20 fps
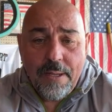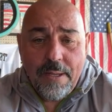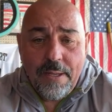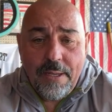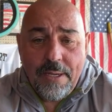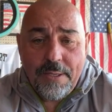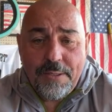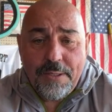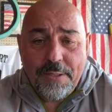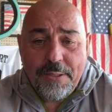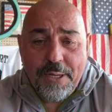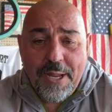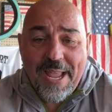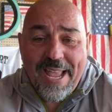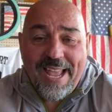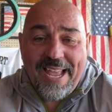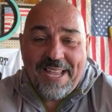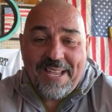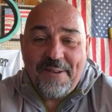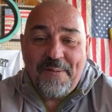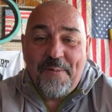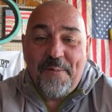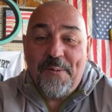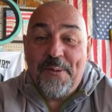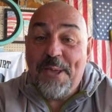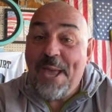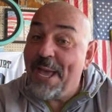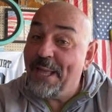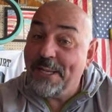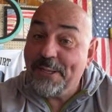Is this?
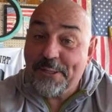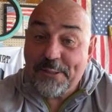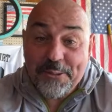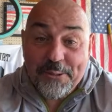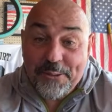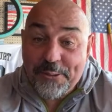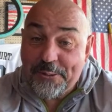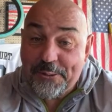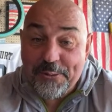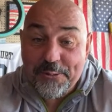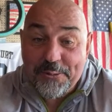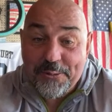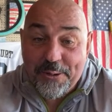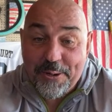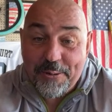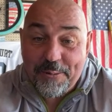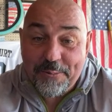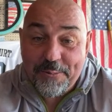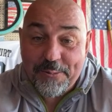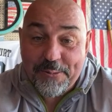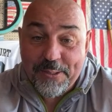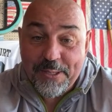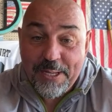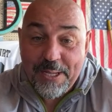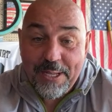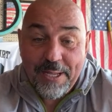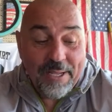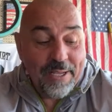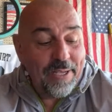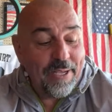Yeah, this is drones.
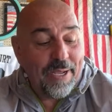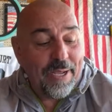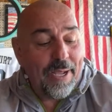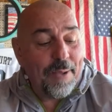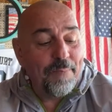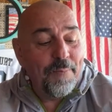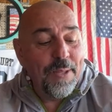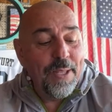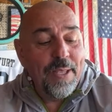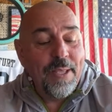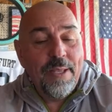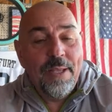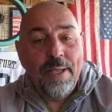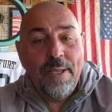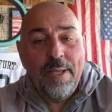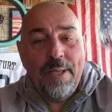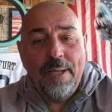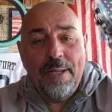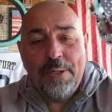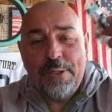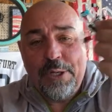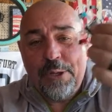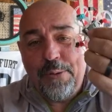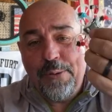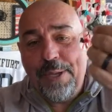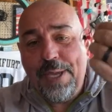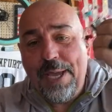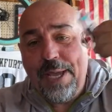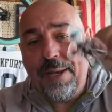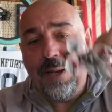So
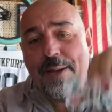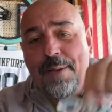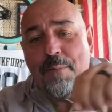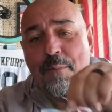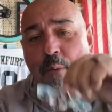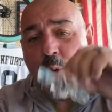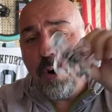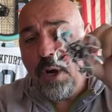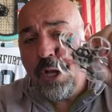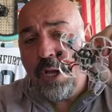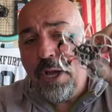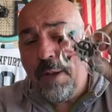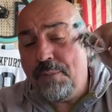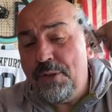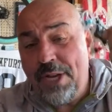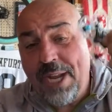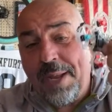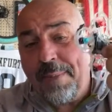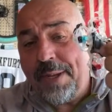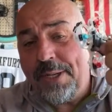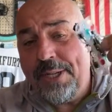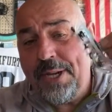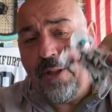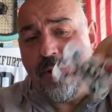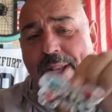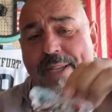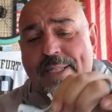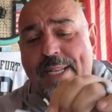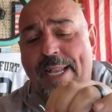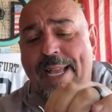again, more to come. Check out my channel,
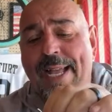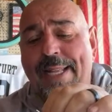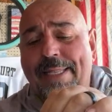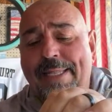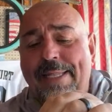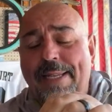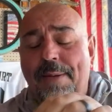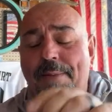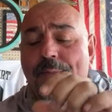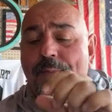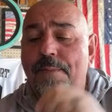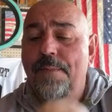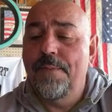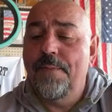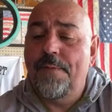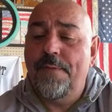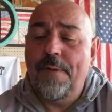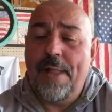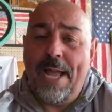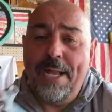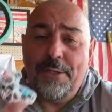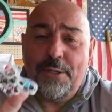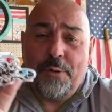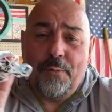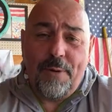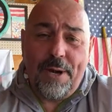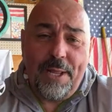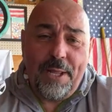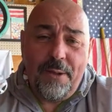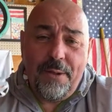guys. I got some flights
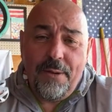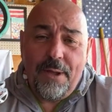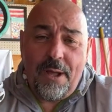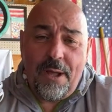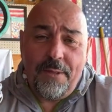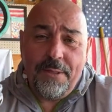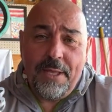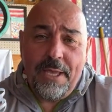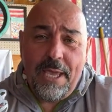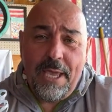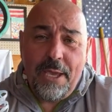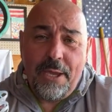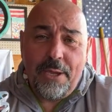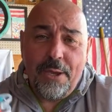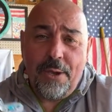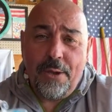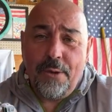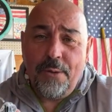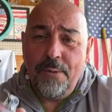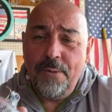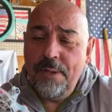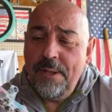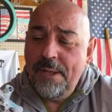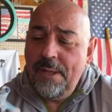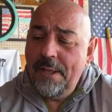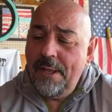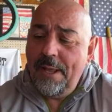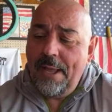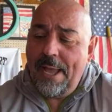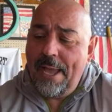already on the Eco,
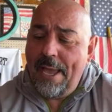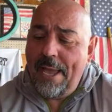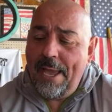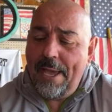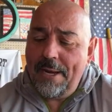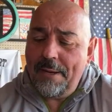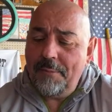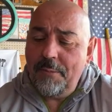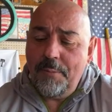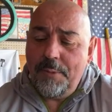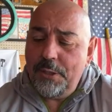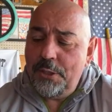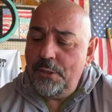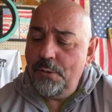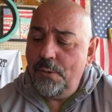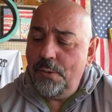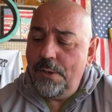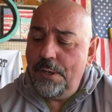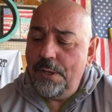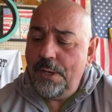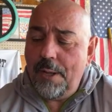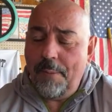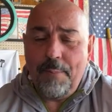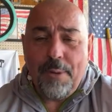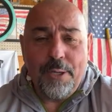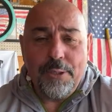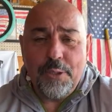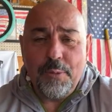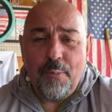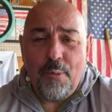and I'm gonna be doing a
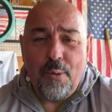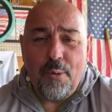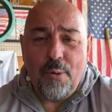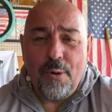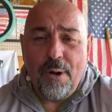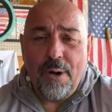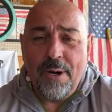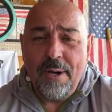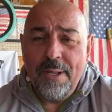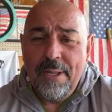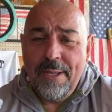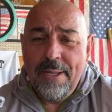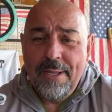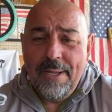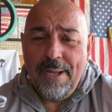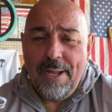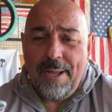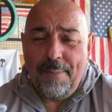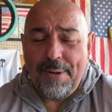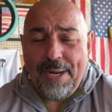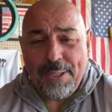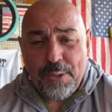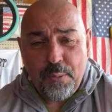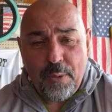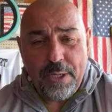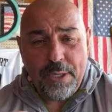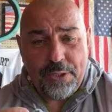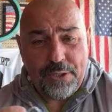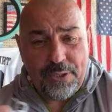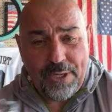bunch more. But I just wanted
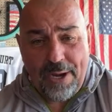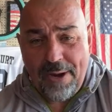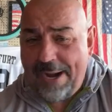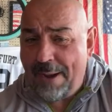to share.